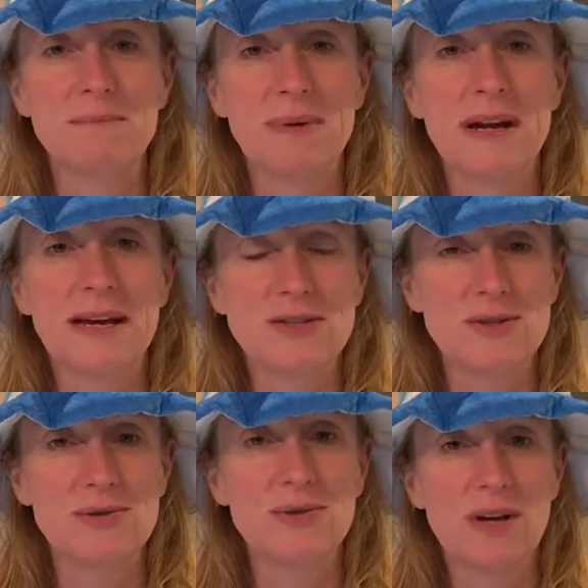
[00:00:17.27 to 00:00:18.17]
but I
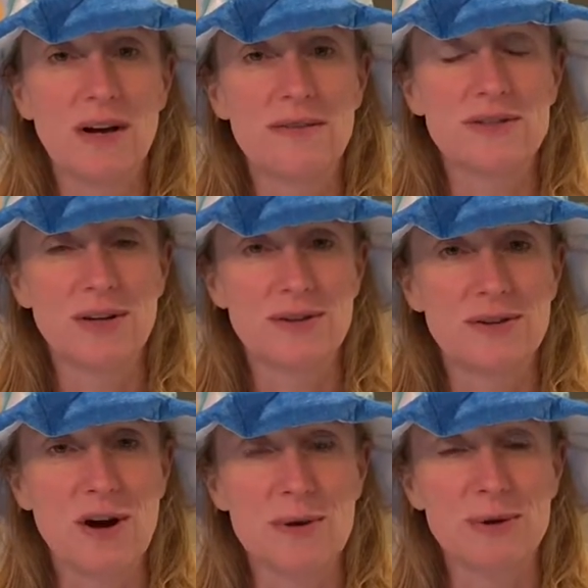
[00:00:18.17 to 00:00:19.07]
do love salted
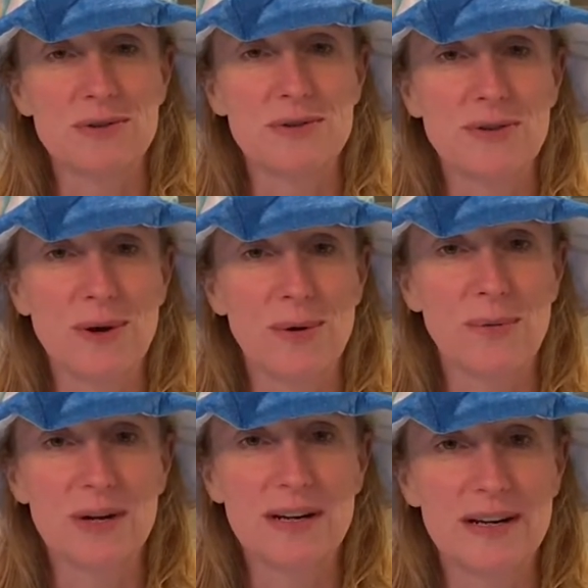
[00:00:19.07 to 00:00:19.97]
caramels, so
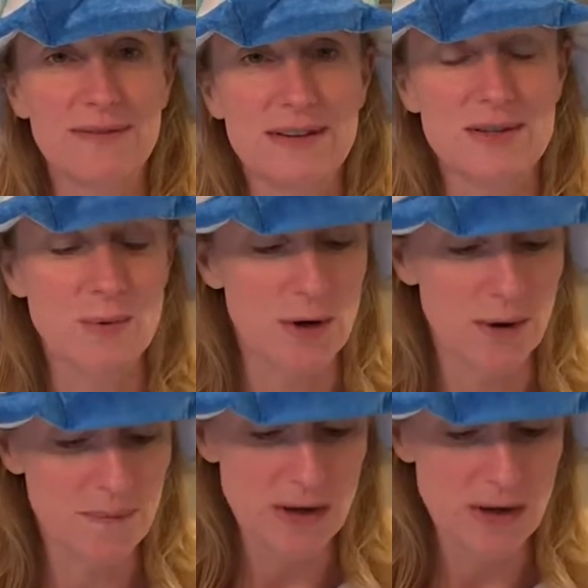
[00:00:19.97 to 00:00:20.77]
we're gonna give these a whirl.